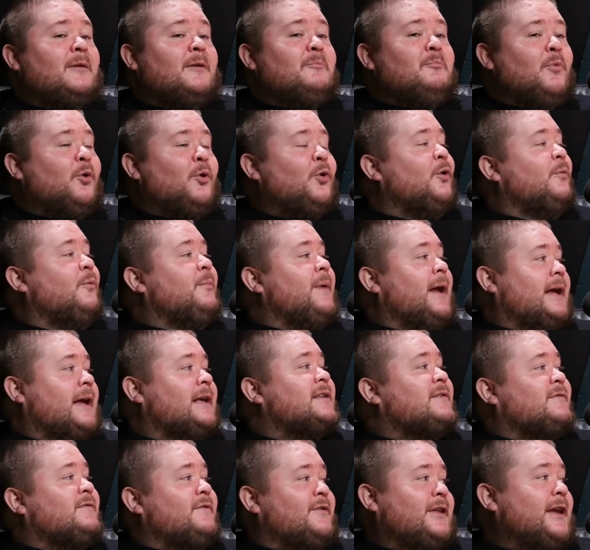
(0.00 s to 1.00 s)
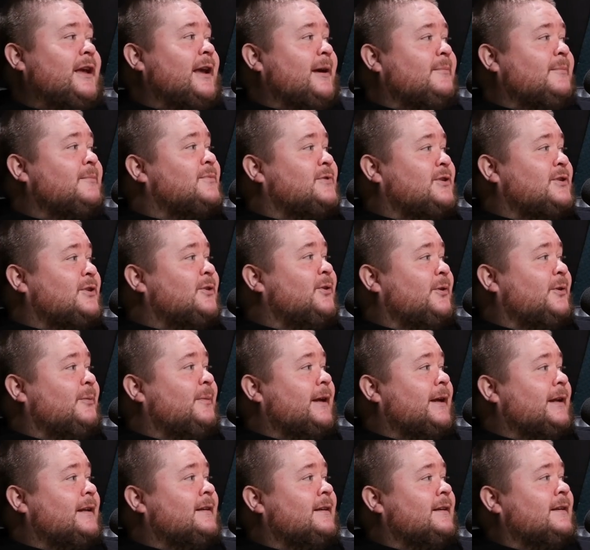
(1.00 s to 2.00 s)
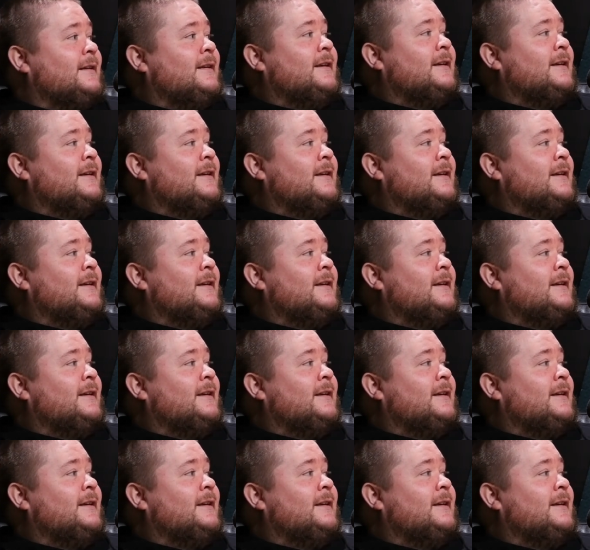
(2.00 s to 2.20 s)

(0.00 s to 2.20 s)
more mess for them. Do you know what I mean?